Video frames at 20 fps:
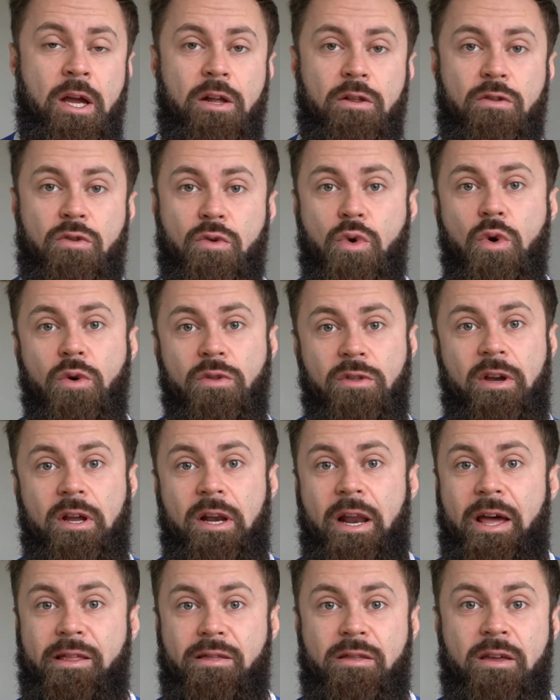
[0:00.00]
To quote a
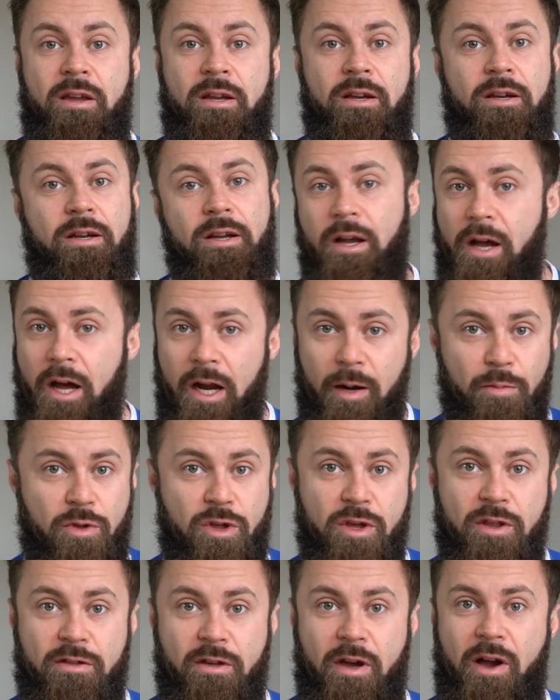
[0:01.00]
classic, calm
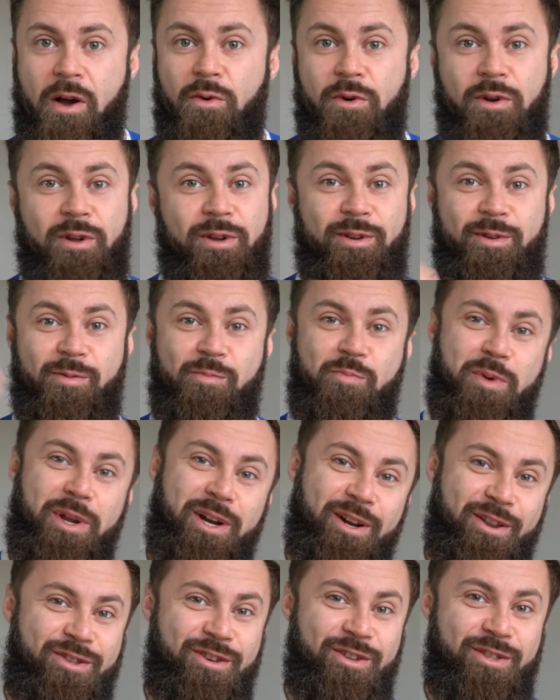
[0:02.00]
shit down,
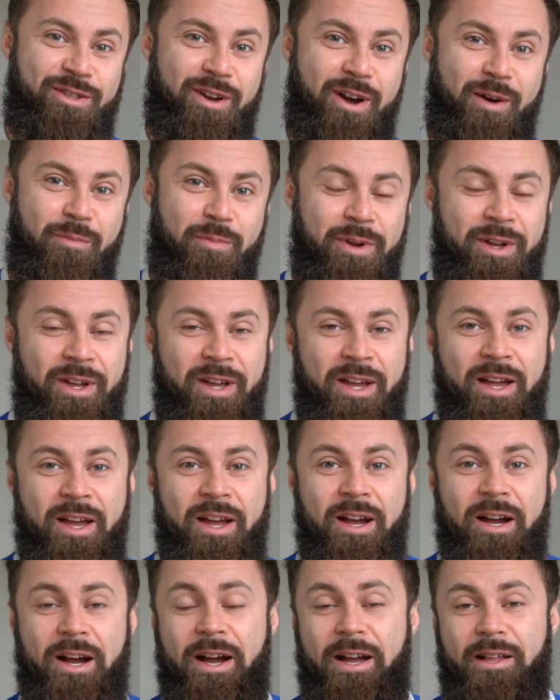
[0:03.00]
build shit up.
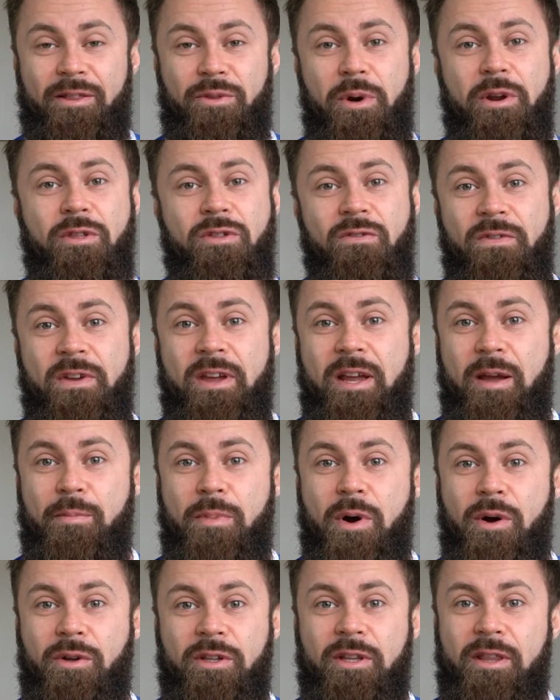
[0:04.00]
Try to think
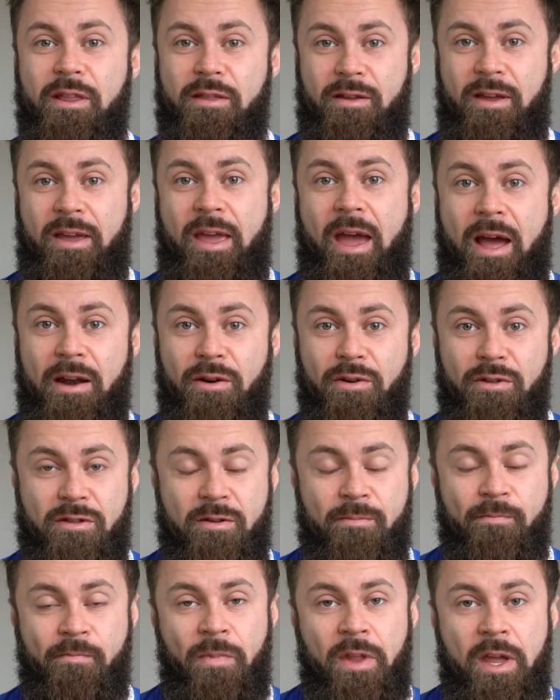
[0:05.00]
about it as a callus.
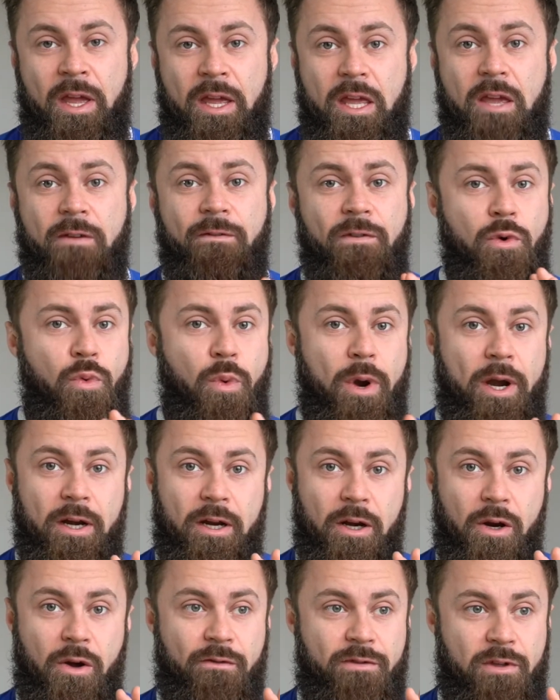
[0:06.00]
If you wear
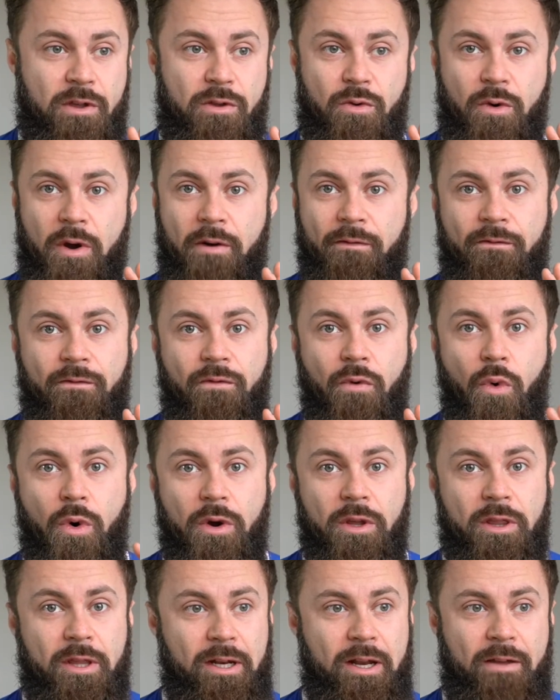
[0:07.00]
gloves and you
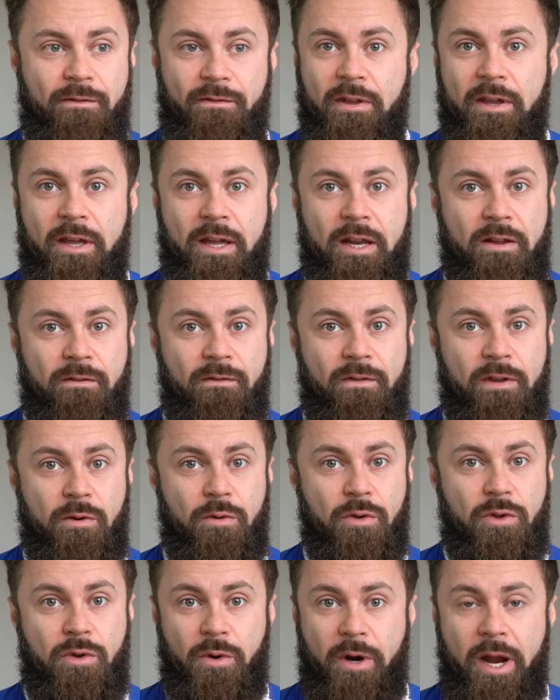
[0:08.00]
avoid lifting anything
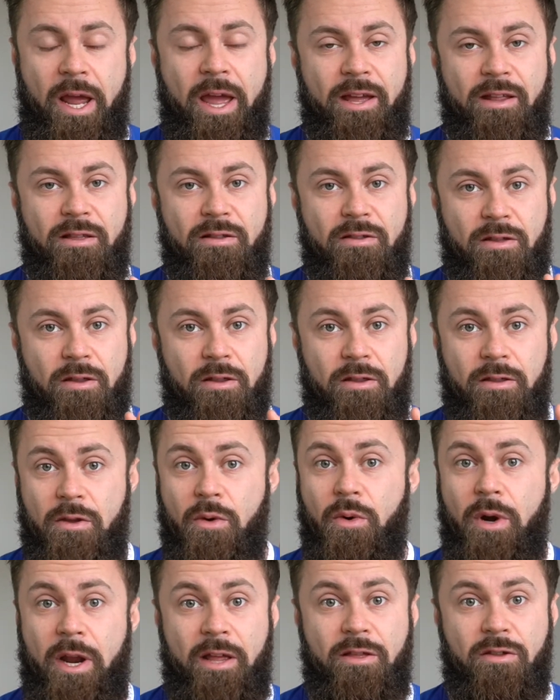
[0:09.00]
with your hands
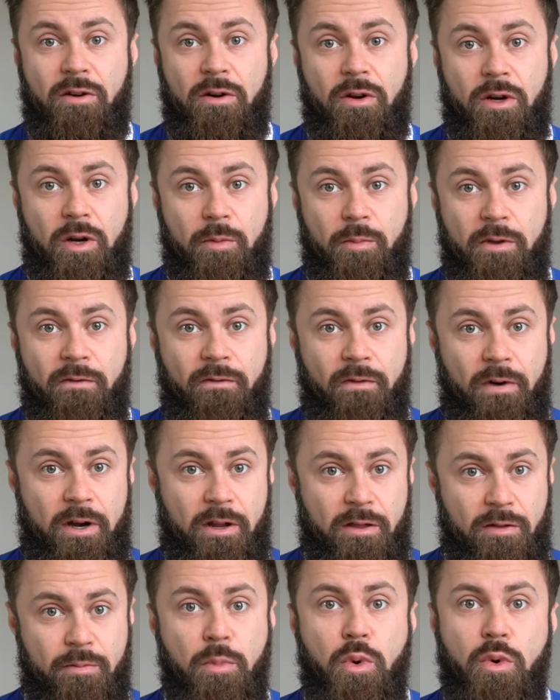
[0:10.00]
are going to be very
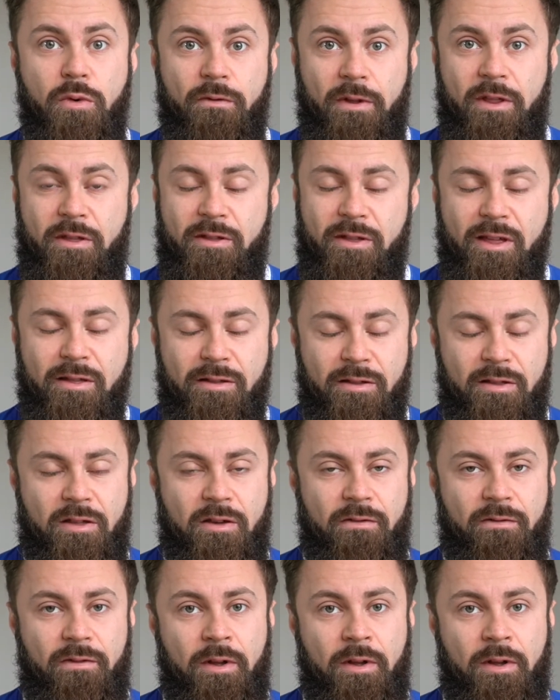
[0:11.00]
smooth and sensitive.